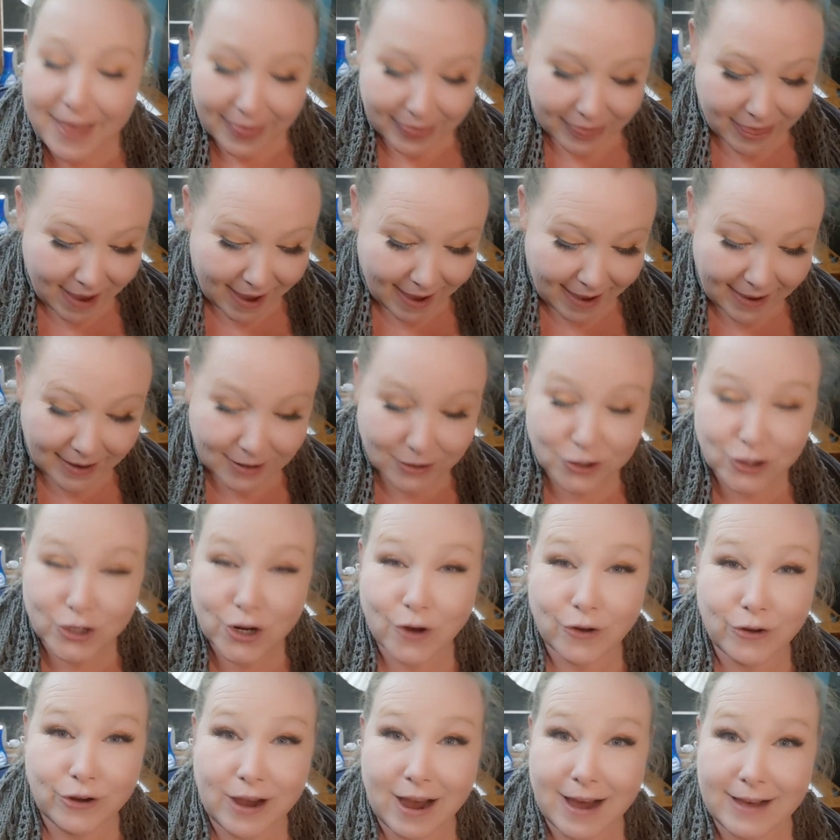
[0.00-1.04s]
things, show
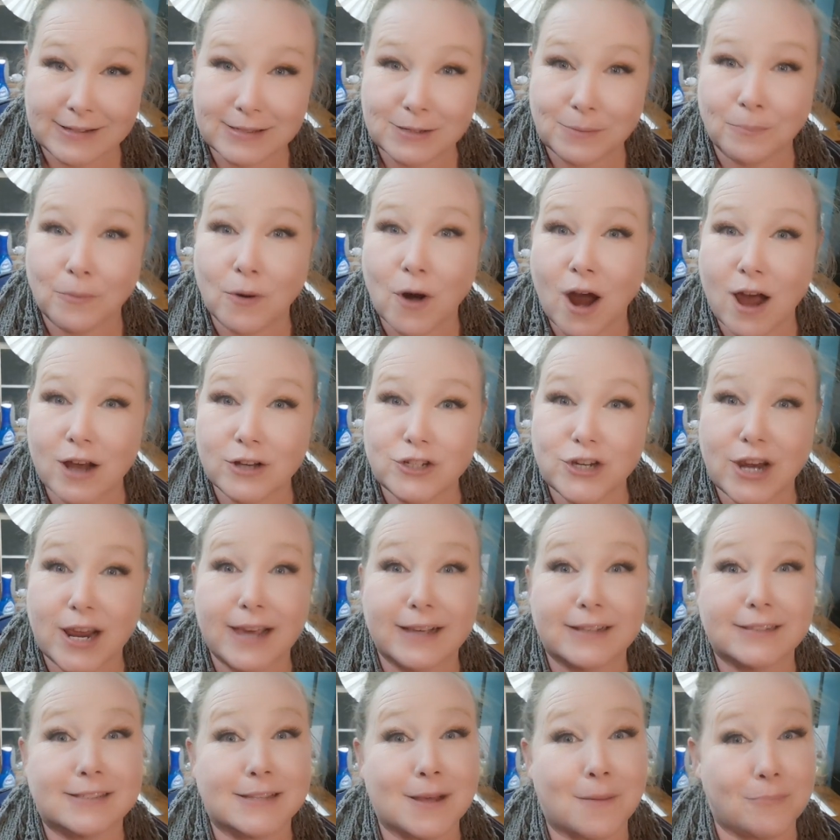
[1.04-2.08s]
you guys some
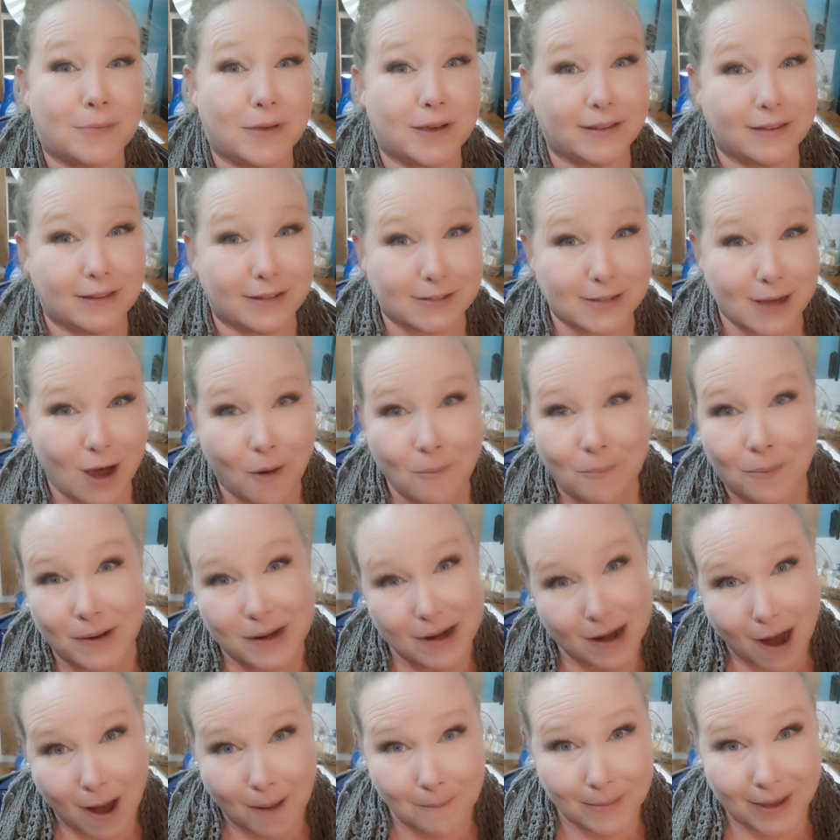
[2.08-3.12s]
projects, something that's up and
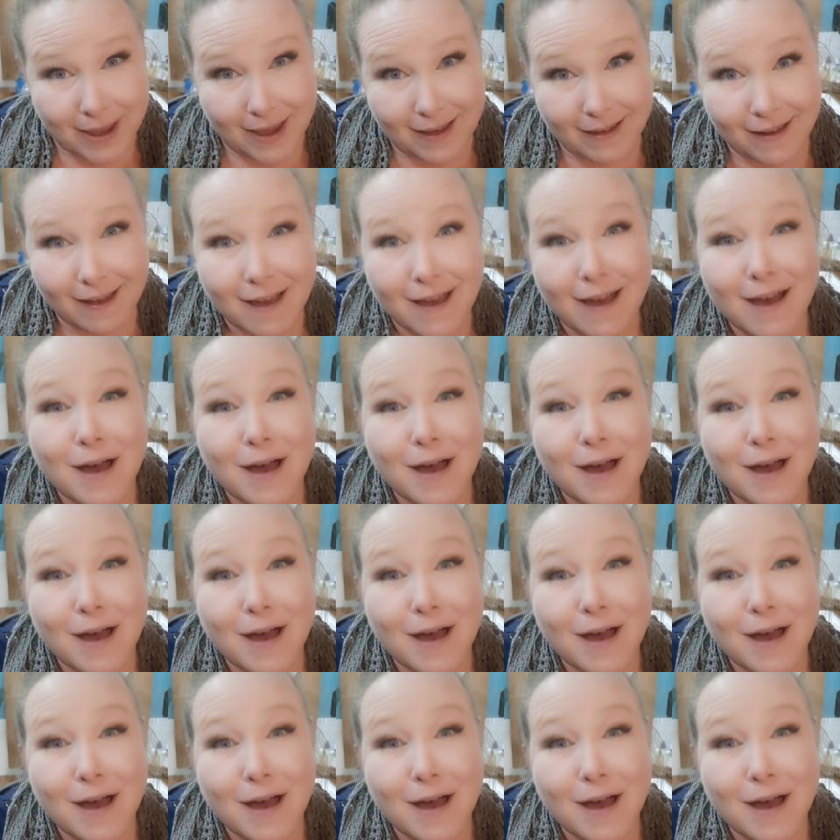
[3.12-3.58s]
coming.